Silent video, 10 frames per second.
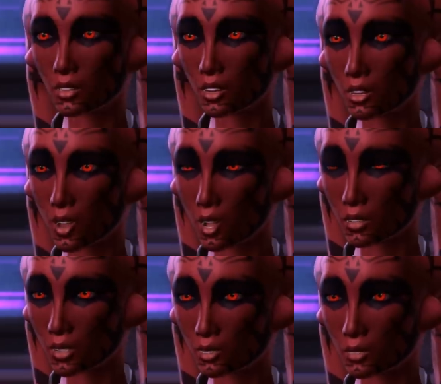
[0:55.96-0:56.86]
Did you
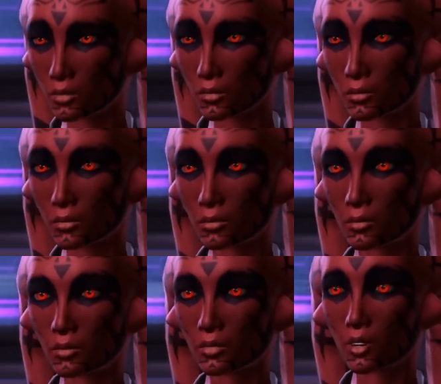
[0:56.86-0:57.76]
notice?
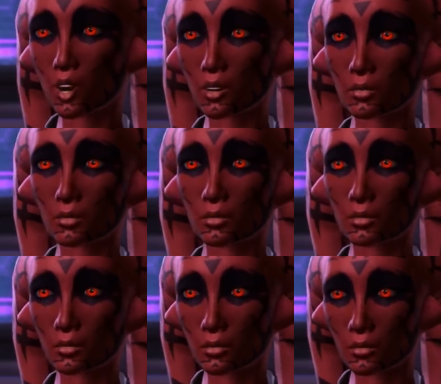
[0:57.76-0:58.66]
So,
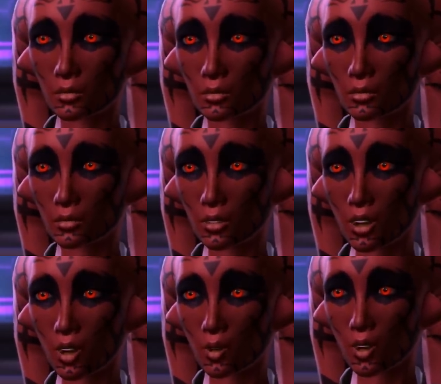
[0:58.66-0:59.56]

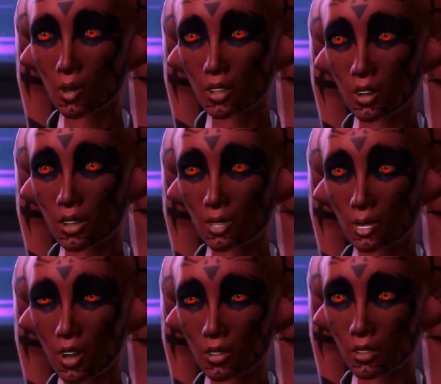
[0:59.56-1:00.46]
how about taking the
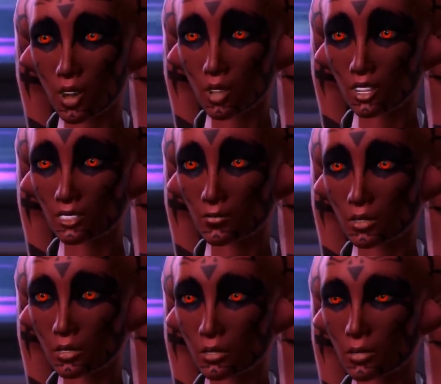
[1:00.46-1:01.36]
shock collar off me?